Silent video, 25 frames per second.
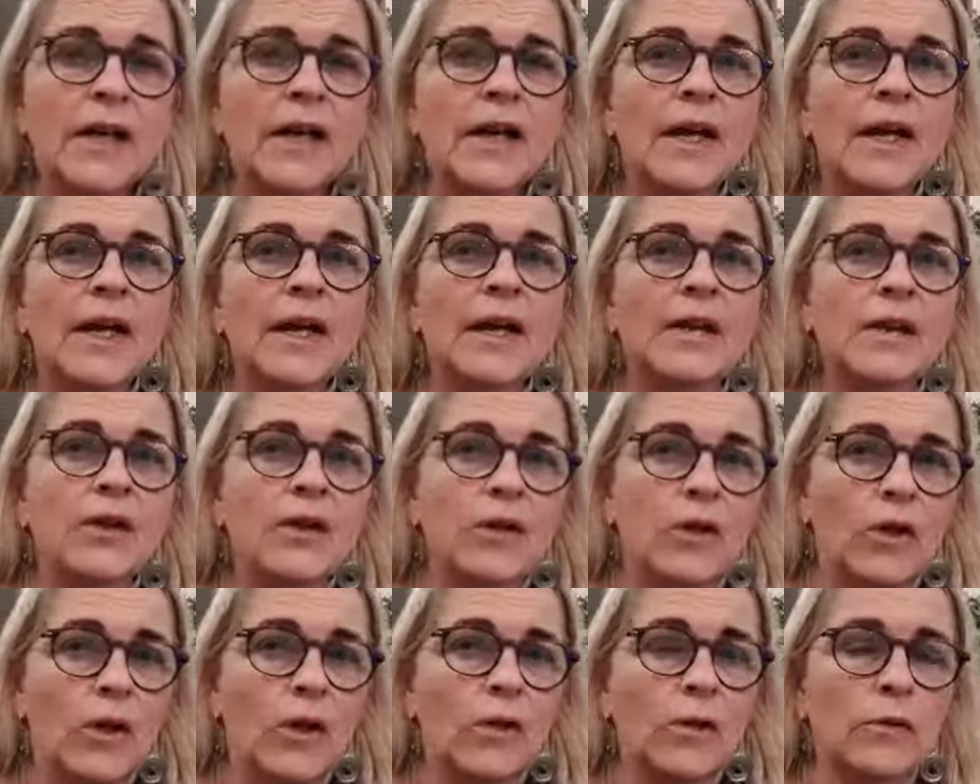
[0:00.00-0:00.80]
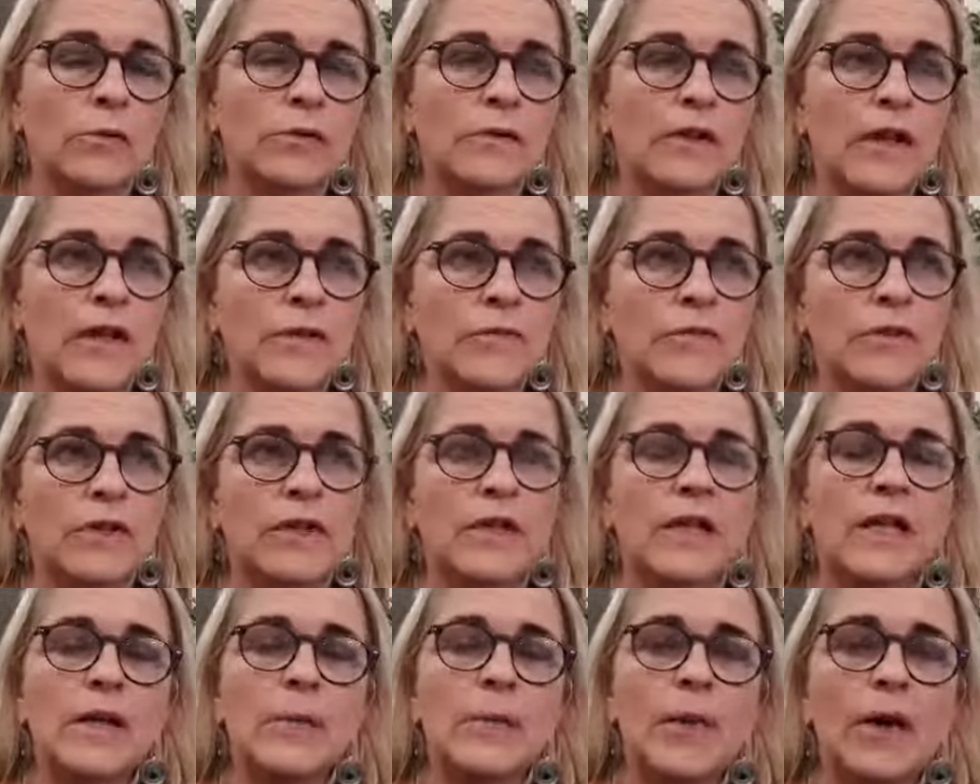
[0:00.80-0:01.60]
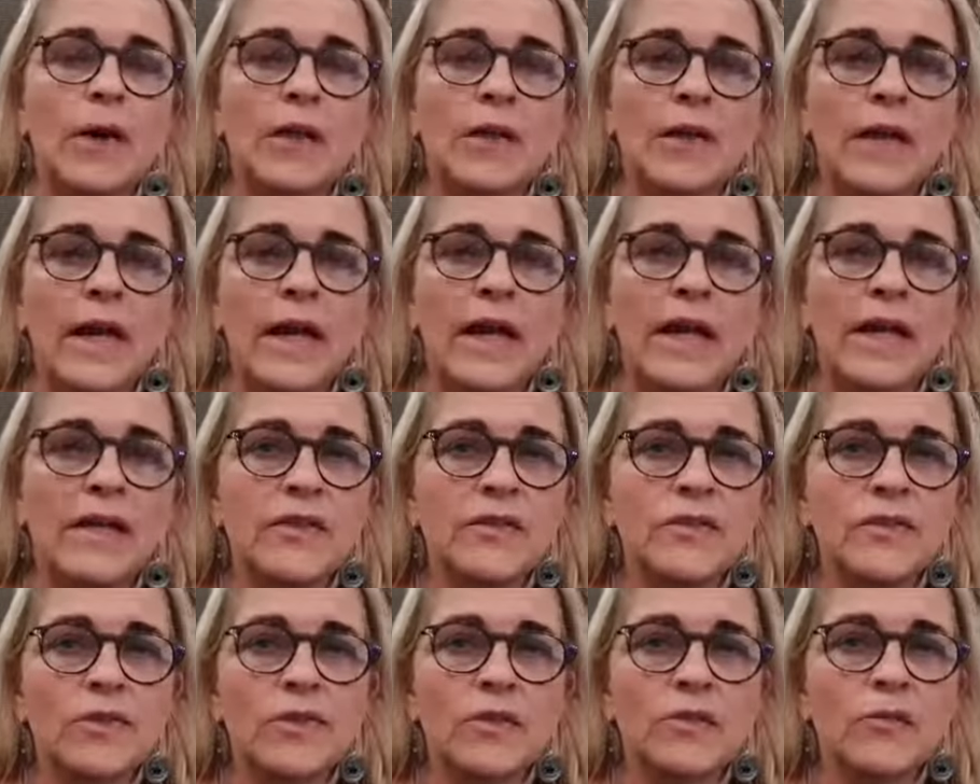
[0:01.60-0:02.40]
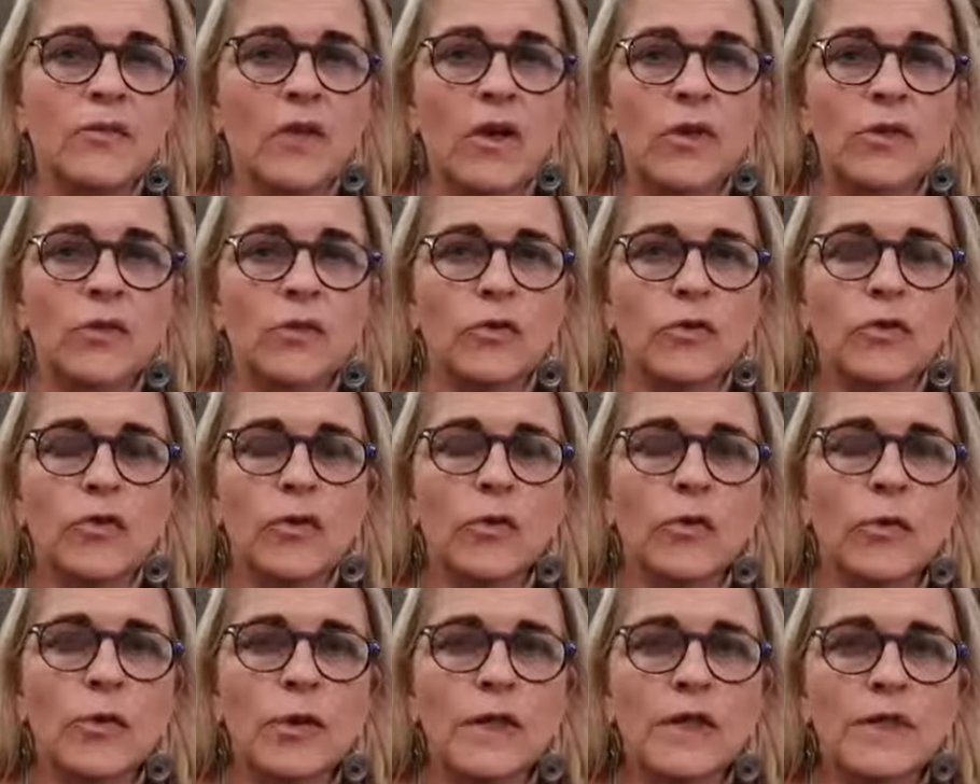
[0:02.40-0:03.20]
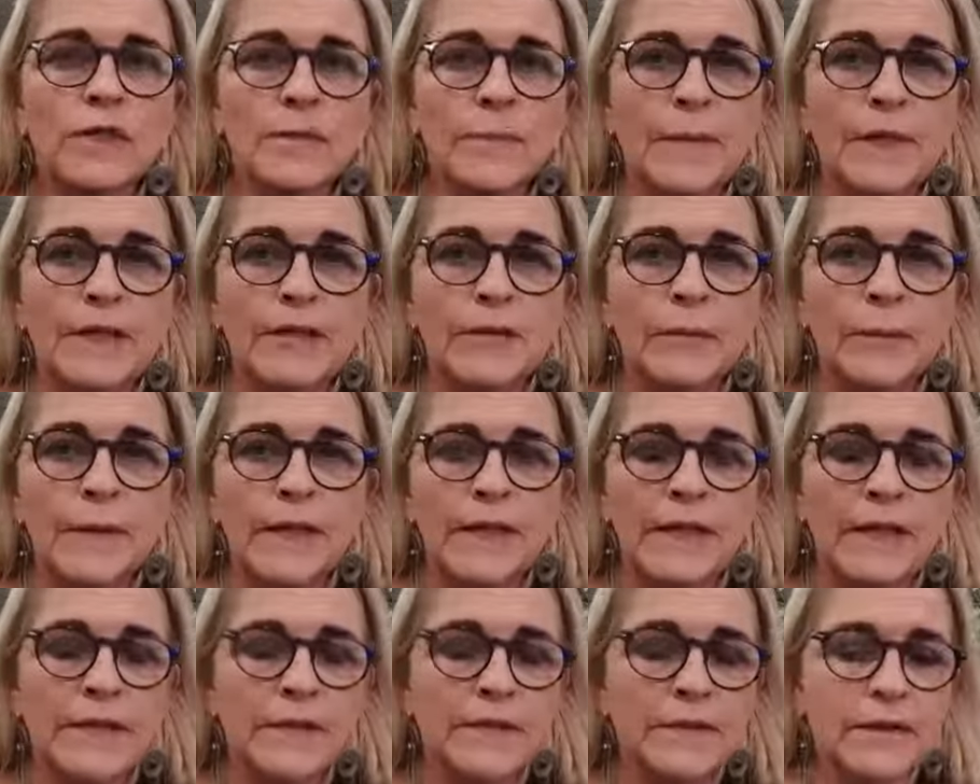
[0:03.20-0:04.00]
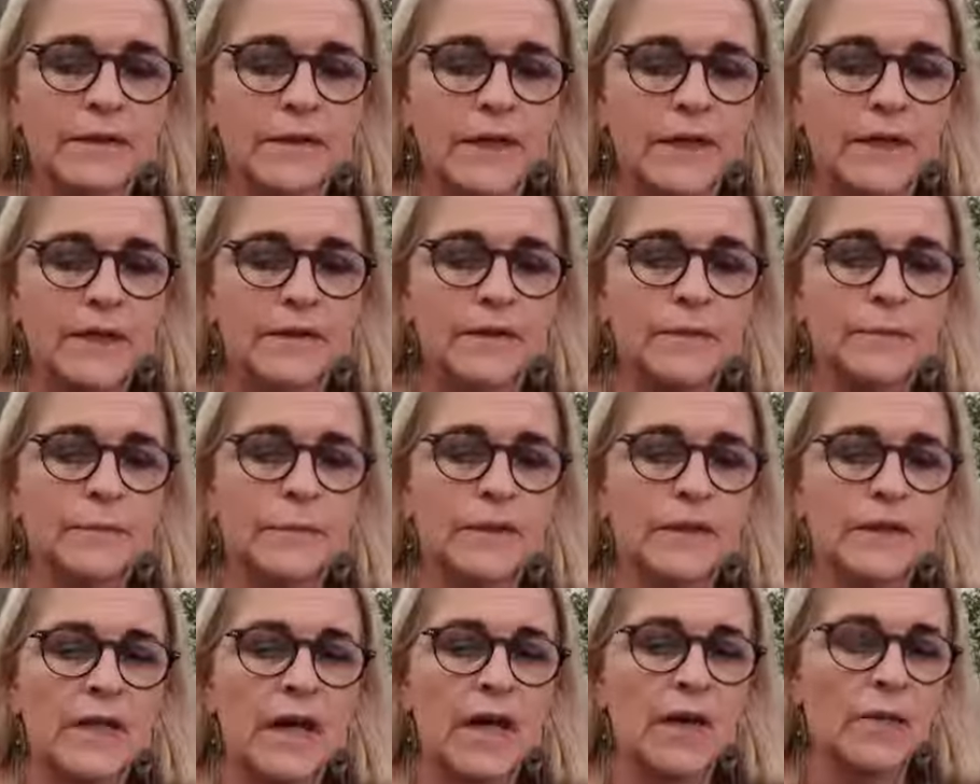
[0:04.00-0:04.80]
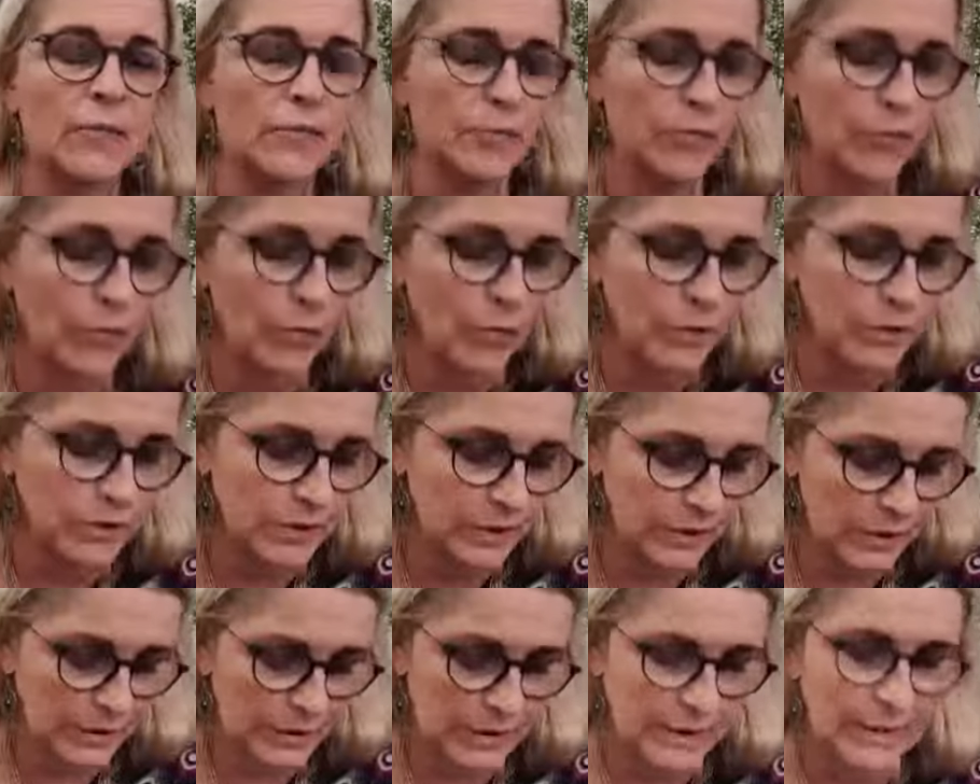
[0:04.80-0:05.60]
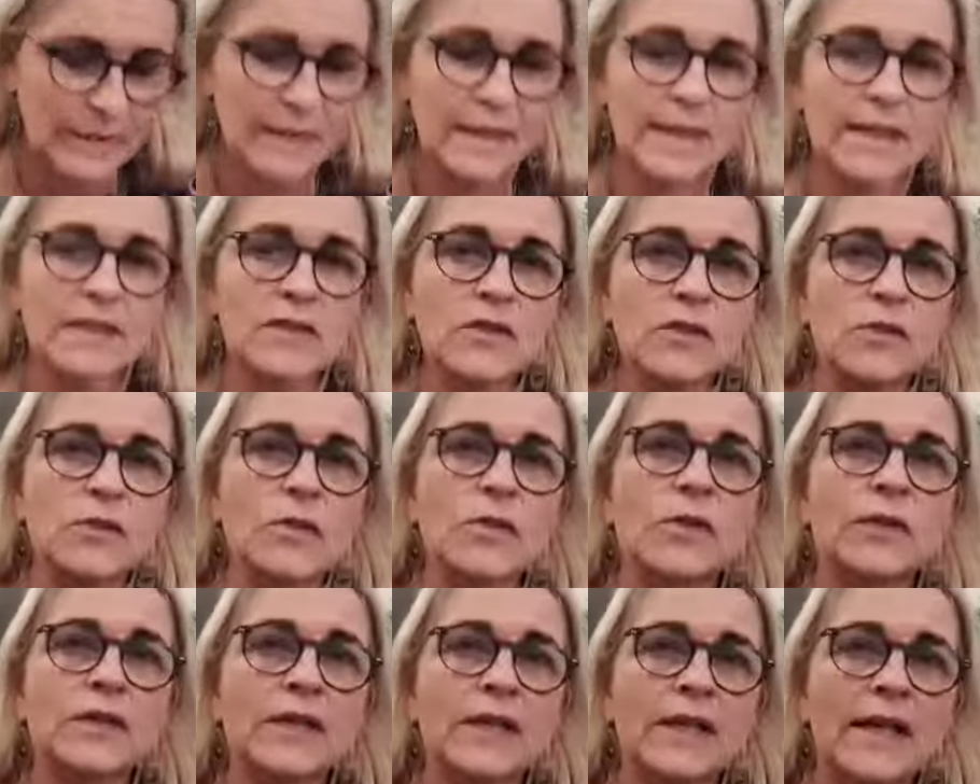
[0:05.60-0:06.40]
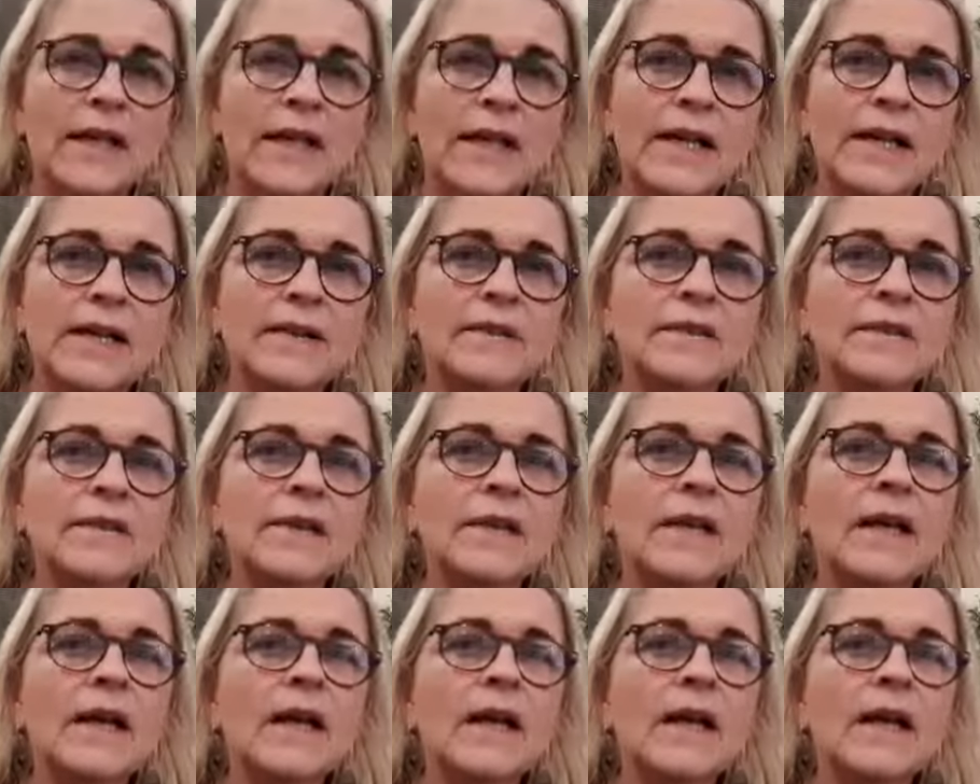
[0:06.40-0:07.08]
You know, definitely by the age 1 or 2, it's meant to be integrated. But unfortunately, that's not the case.